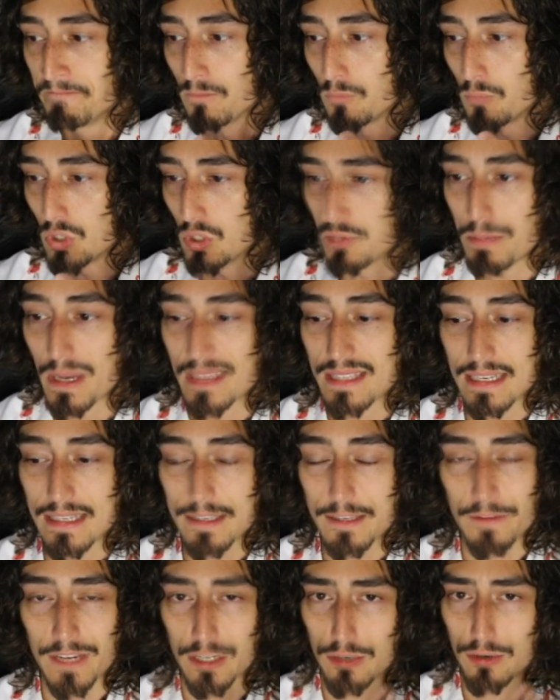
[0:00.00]
We'll use Ben
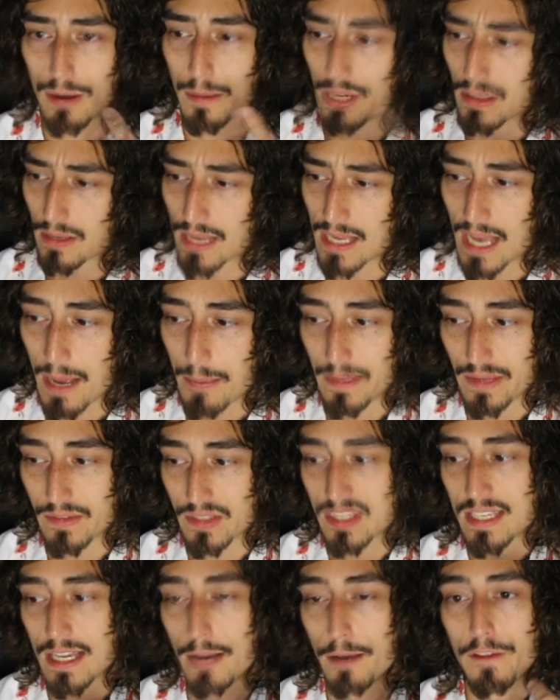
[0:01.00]
10's effect, grab another copy of
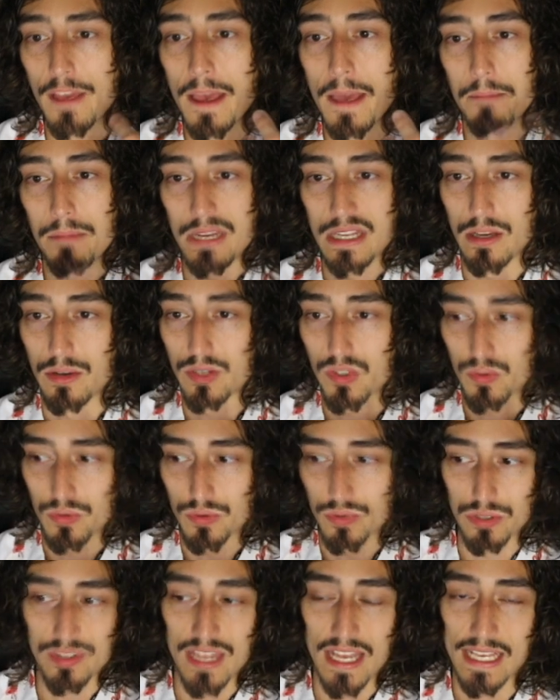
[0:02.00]
itself, Medionis
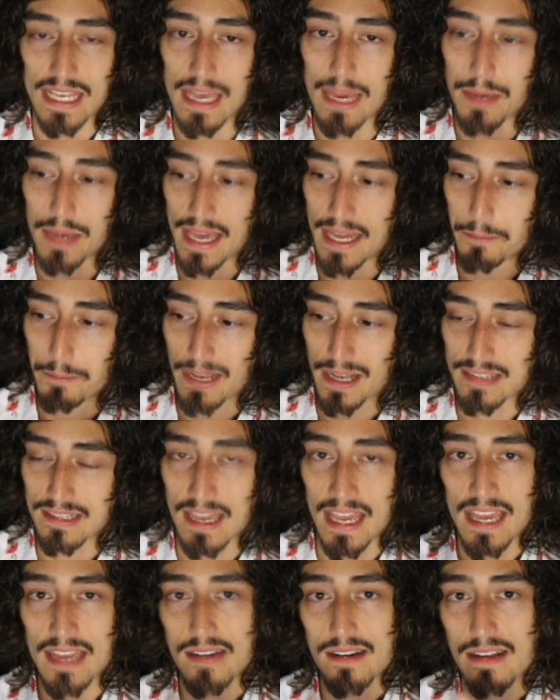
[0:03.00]
reduce that Gamma, add it back
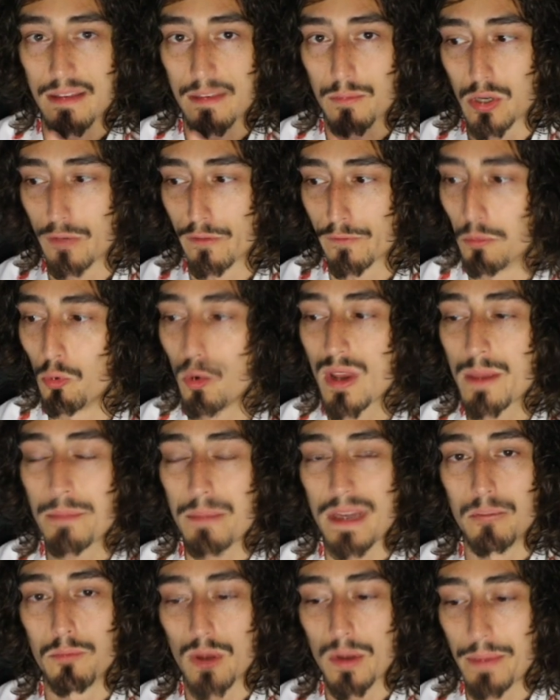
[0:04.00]
to hand, and then we go for Moy
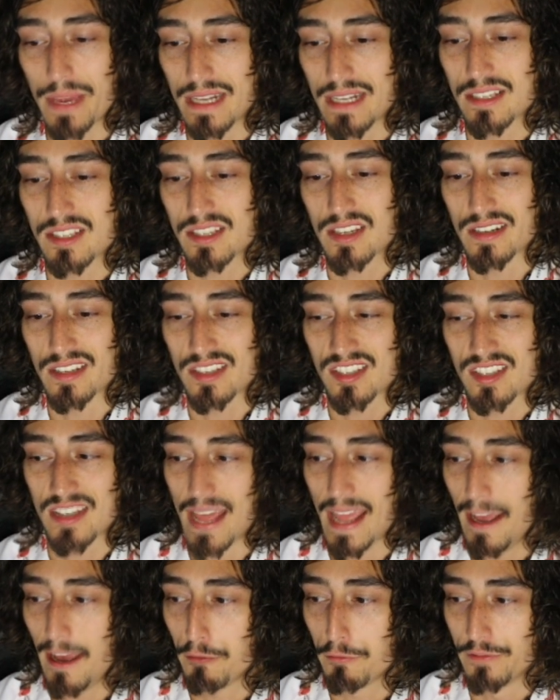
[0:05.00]
Beta. Moy Beta is going to
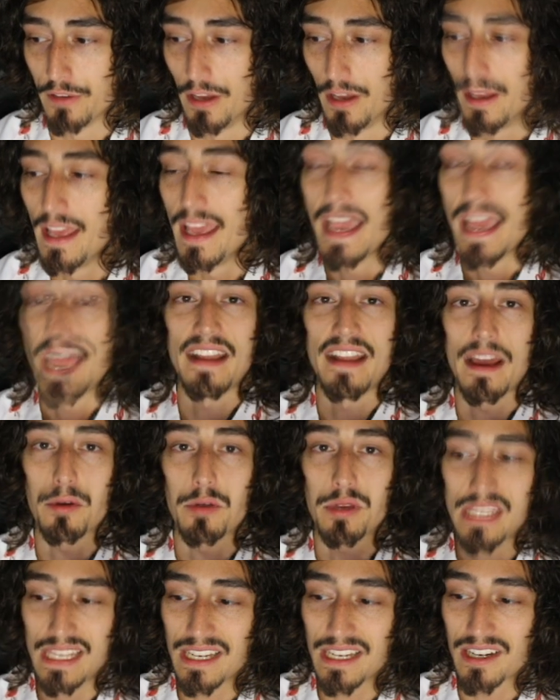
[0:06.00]
send Alpha. And now
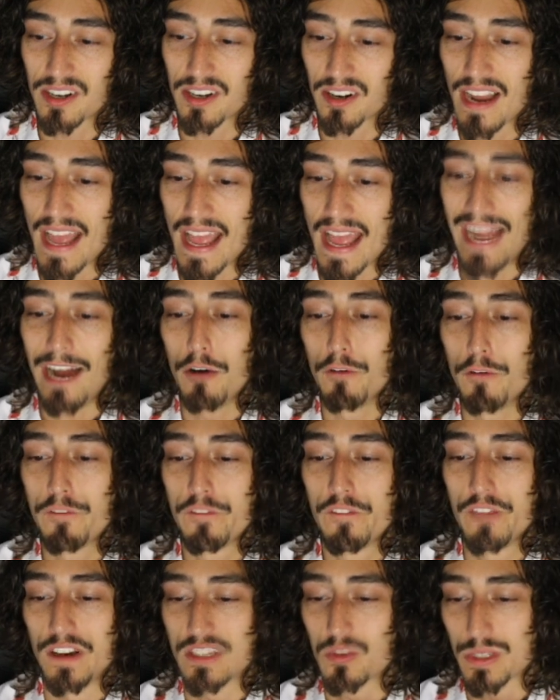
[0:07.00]
here,
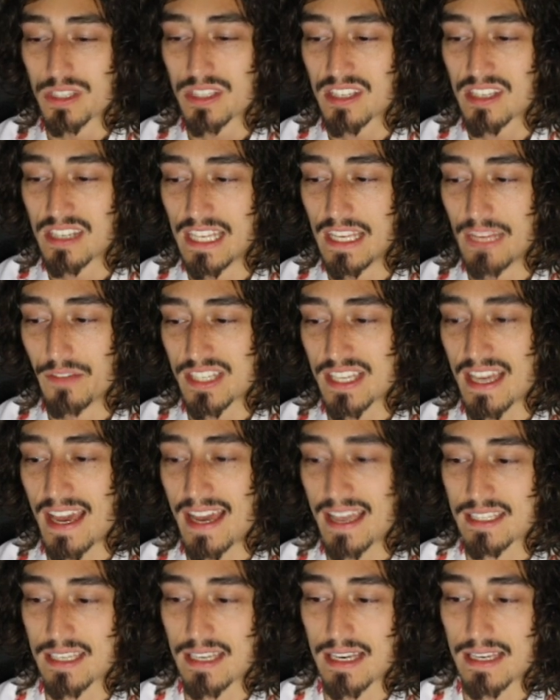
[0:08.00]
Alpha is what's going to give us
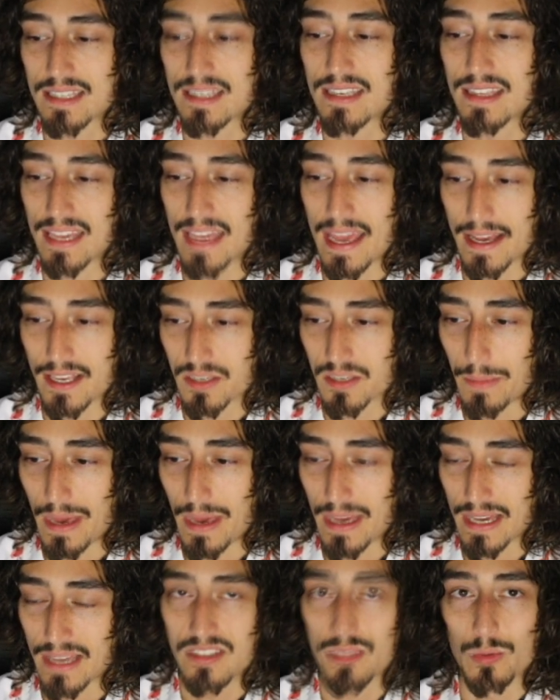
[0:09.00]
access to the Chaos
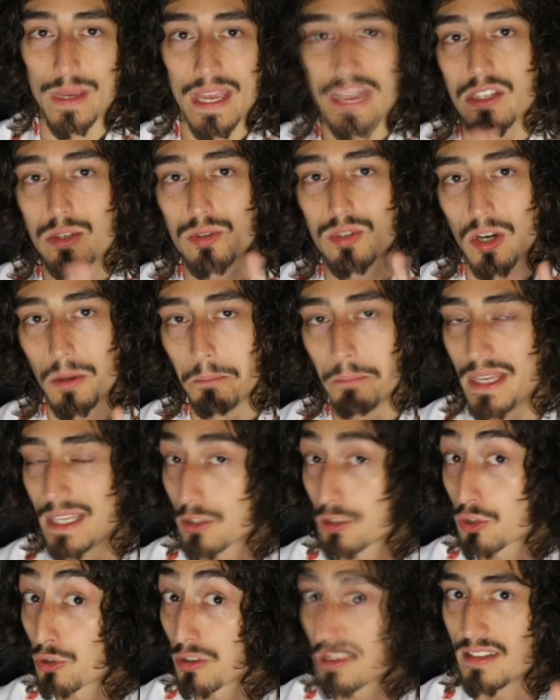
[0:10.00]
Max. Since we had to use our
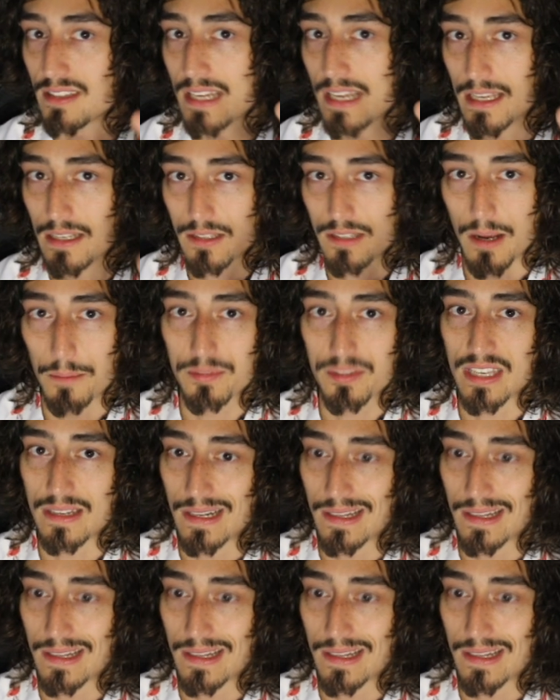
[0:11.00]
Beatrice to take a dump